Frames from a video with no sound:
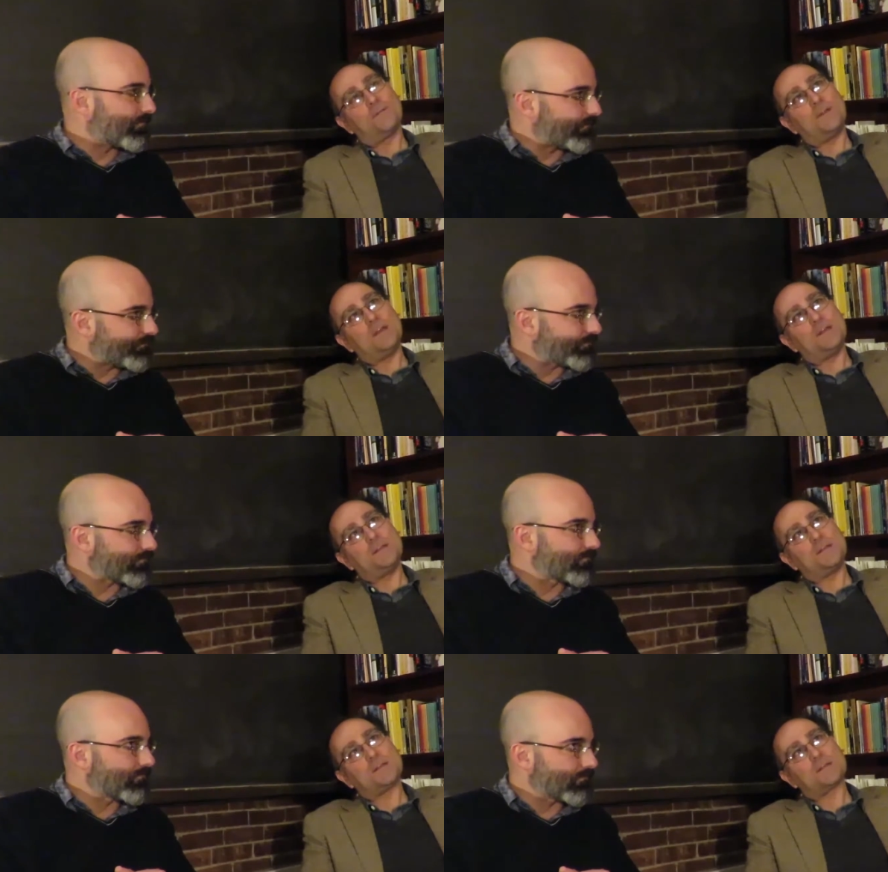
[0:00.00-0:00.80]
Speaker 1: of
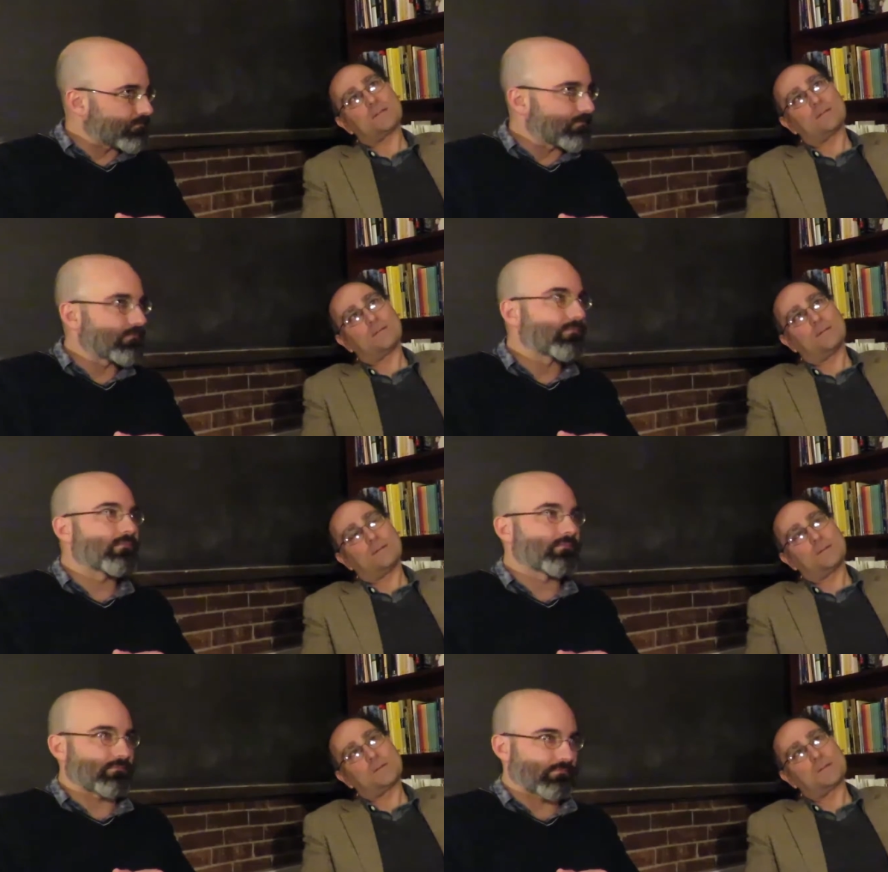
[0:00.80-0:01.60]
these
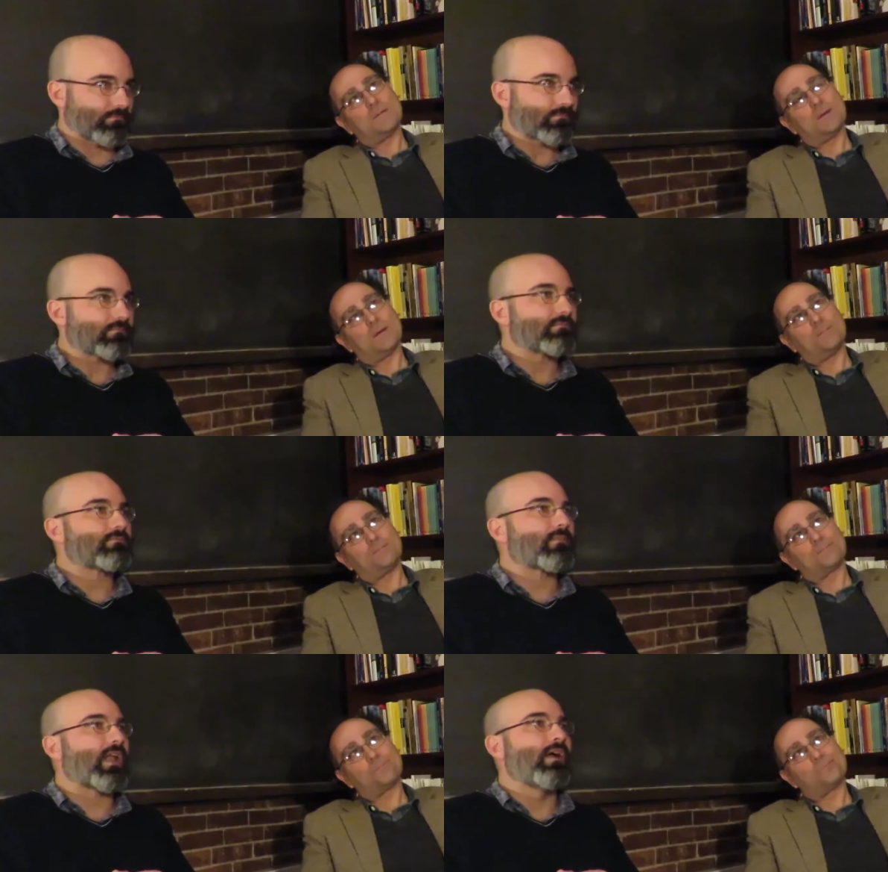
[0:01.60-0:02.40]
uh,
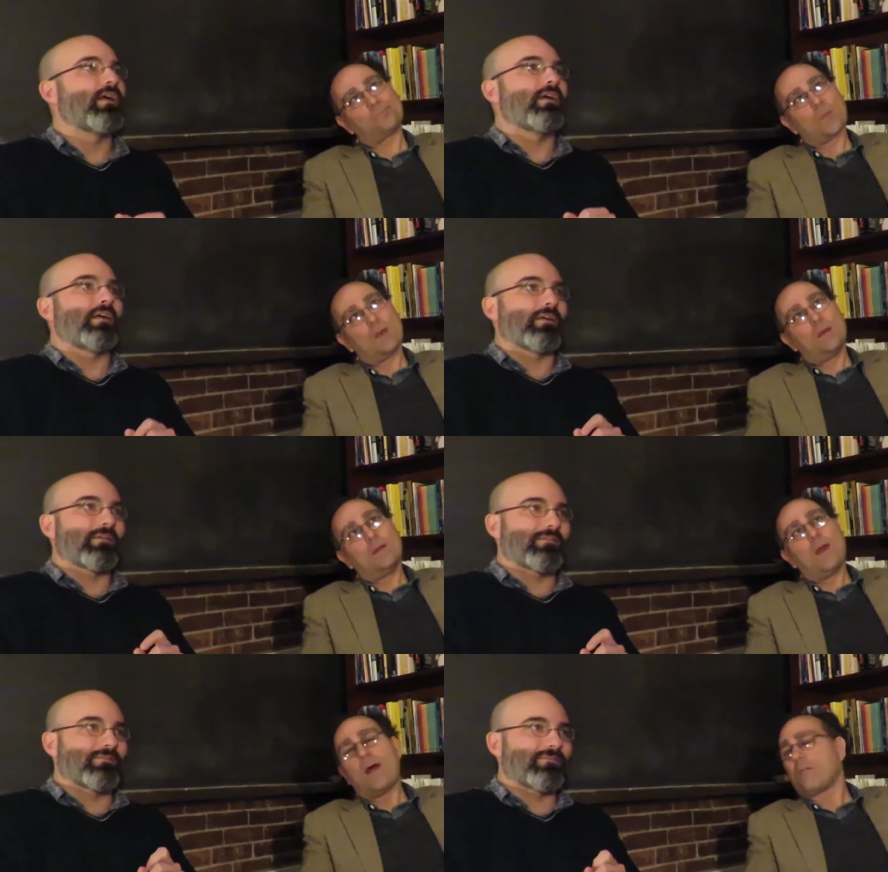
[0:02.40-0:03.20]
um,
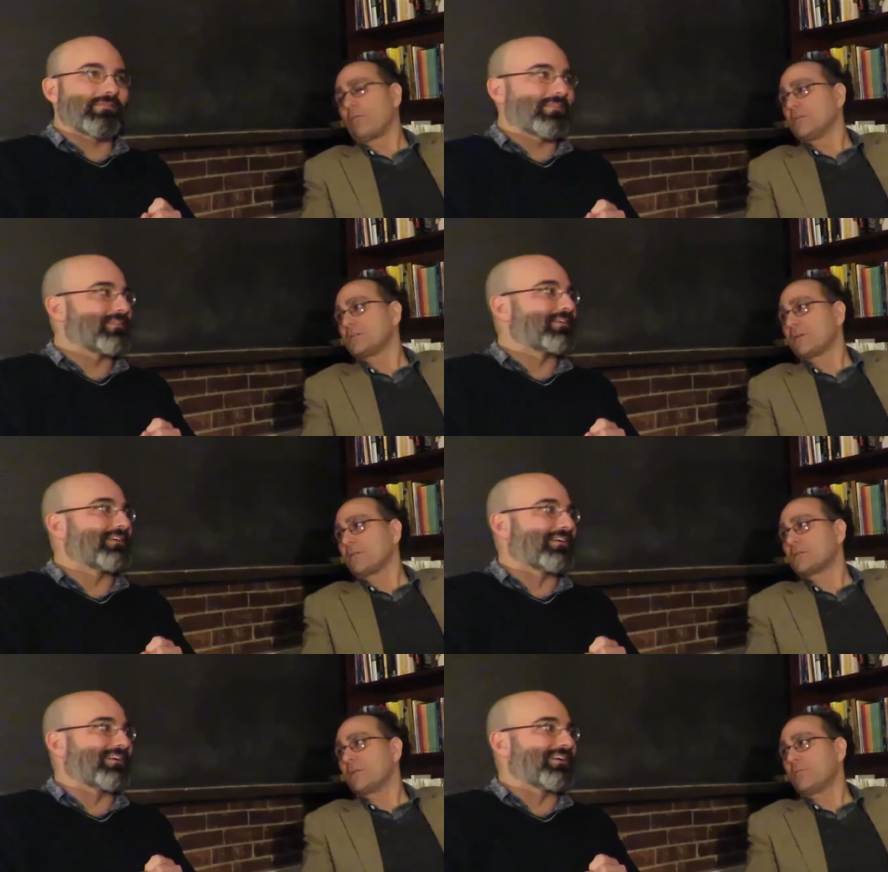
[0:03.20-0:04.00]
errors
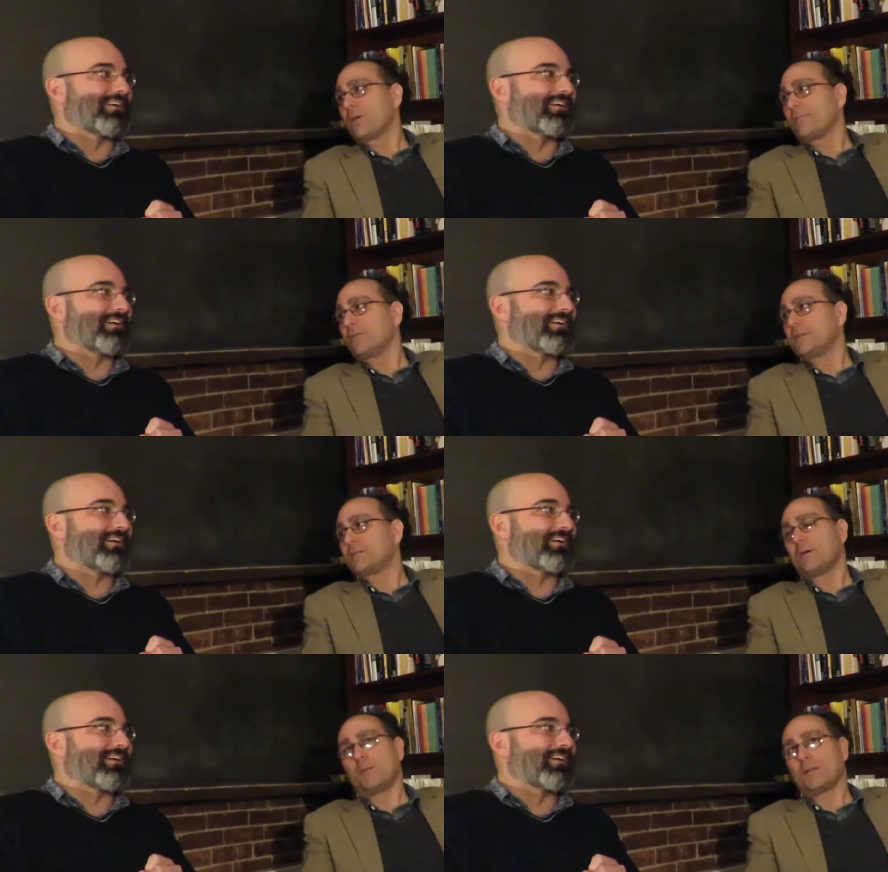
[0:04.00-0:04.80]
are so
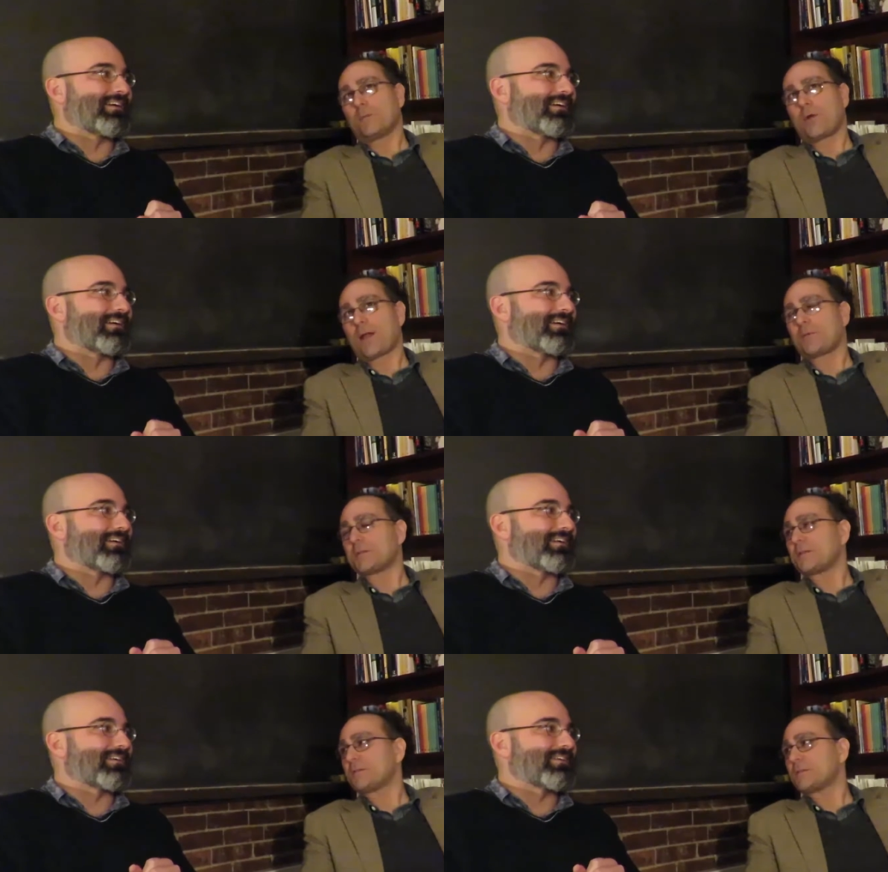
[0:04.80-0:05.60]
prevalent among the
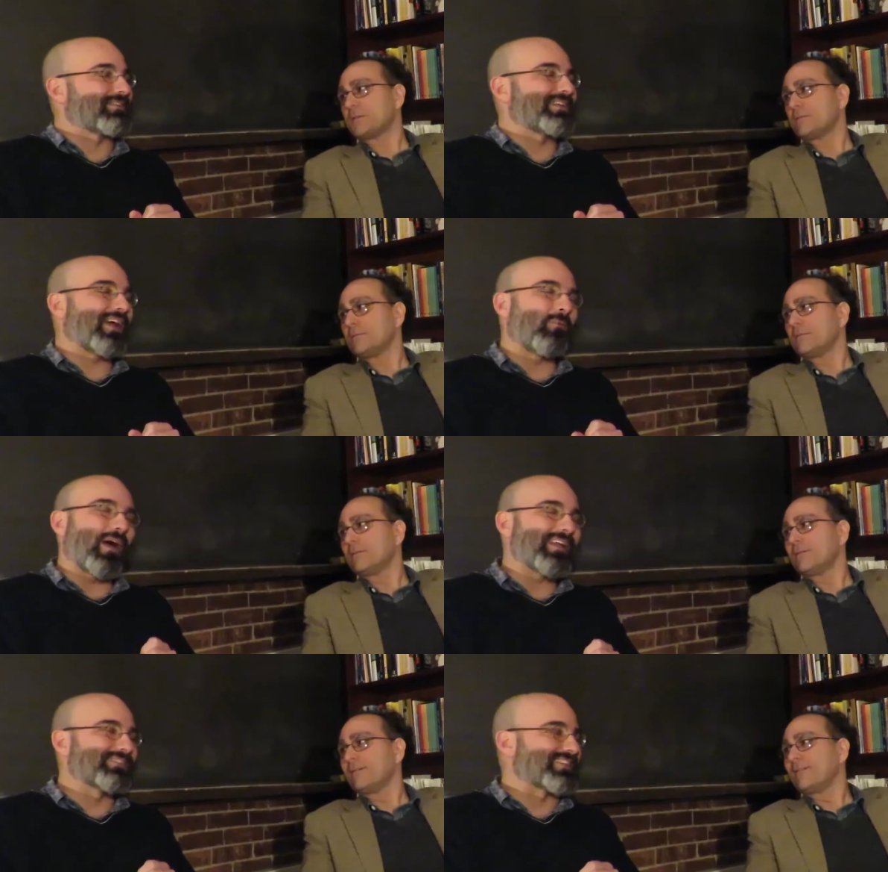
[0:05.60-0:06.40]
pragmatists.
Speaker 2: Yeah,
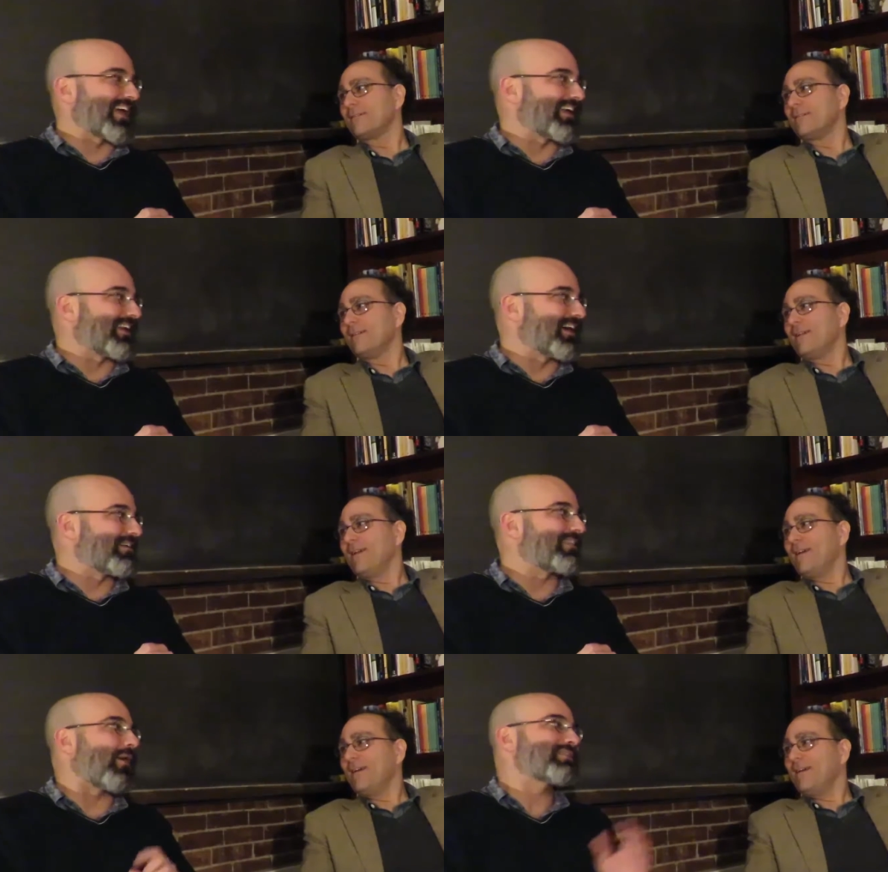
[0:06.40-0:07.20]
why is that?
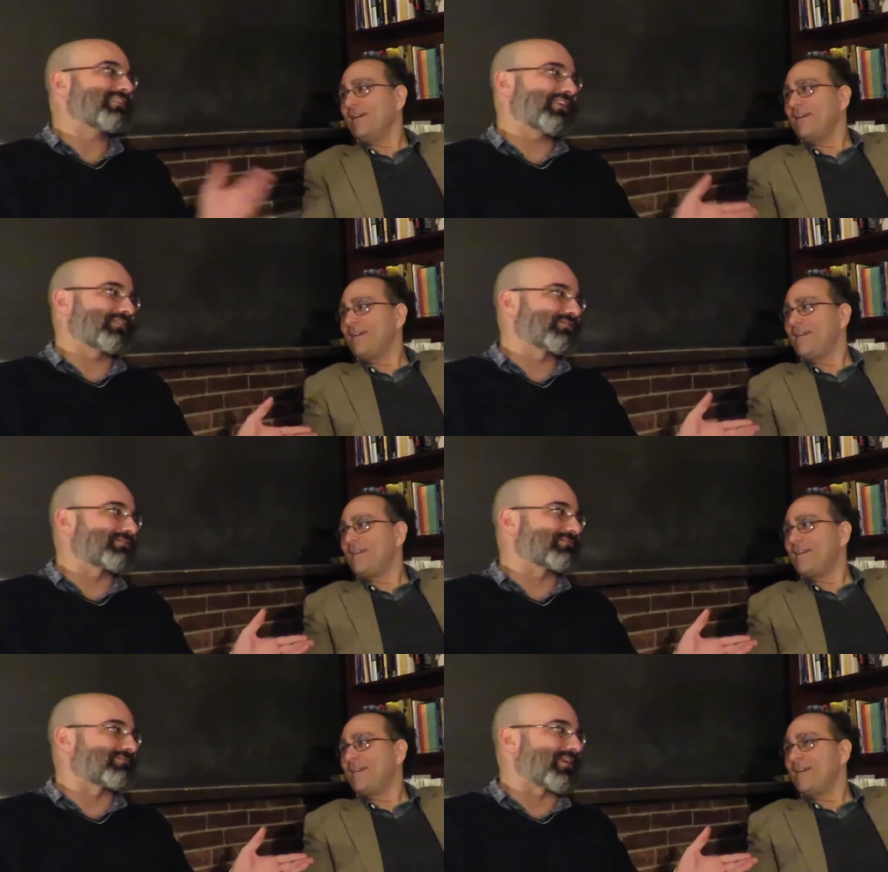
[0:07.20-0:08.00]
Uh, now, I think that
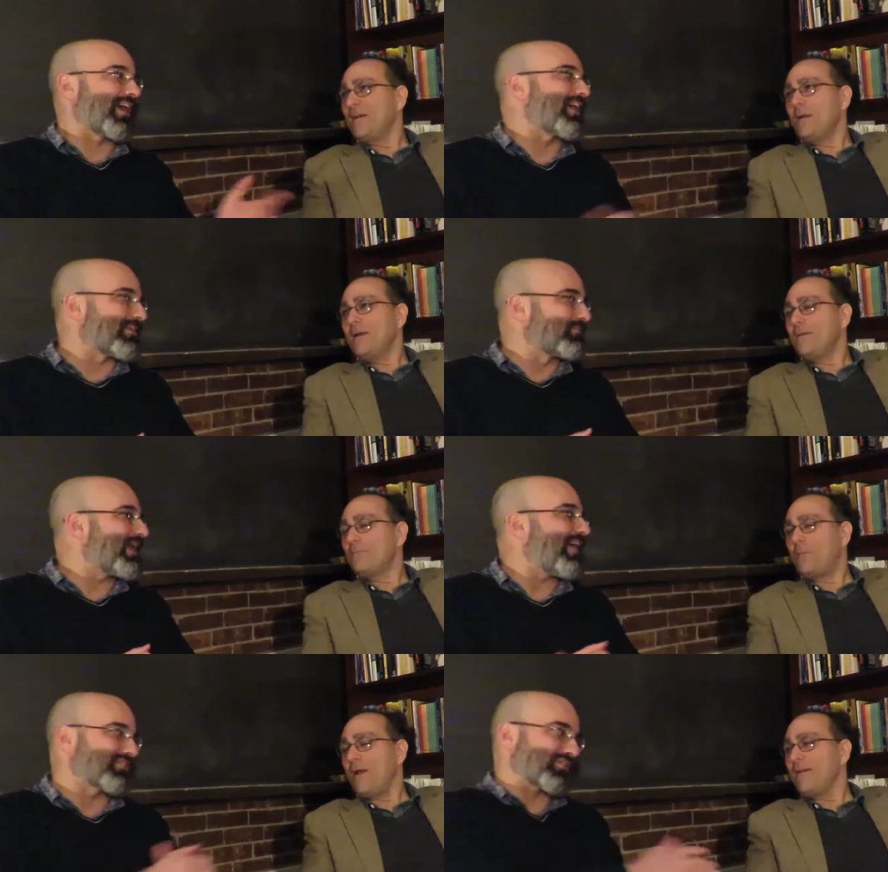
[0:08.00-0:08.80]
it's
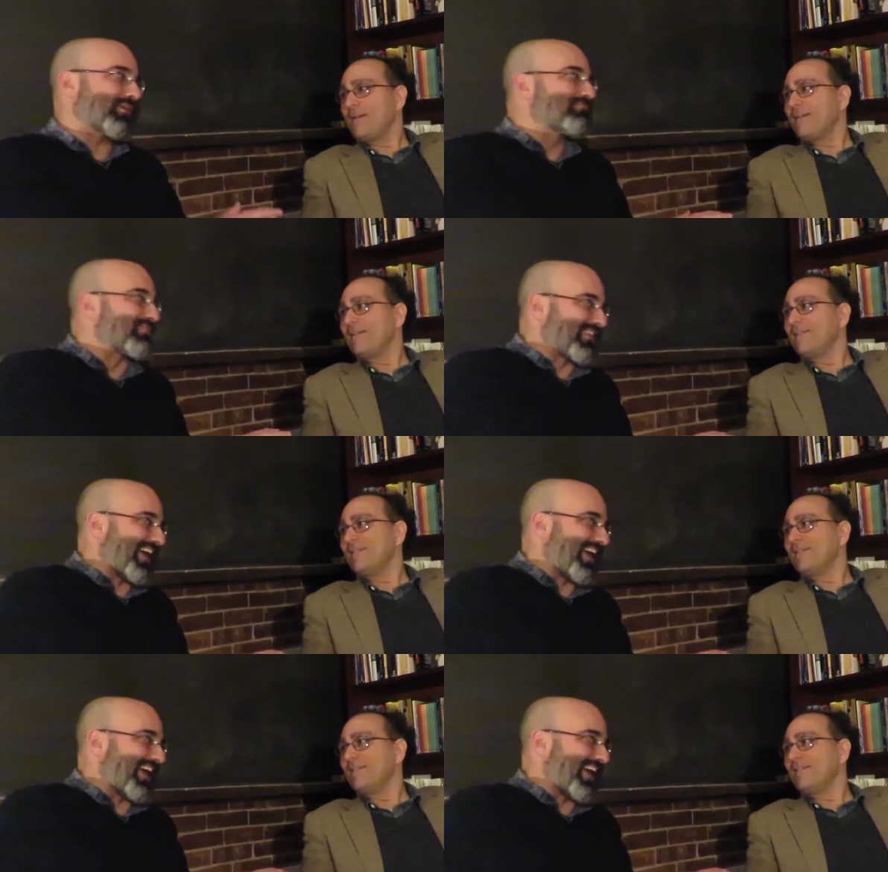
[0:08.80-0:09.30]
we have a term for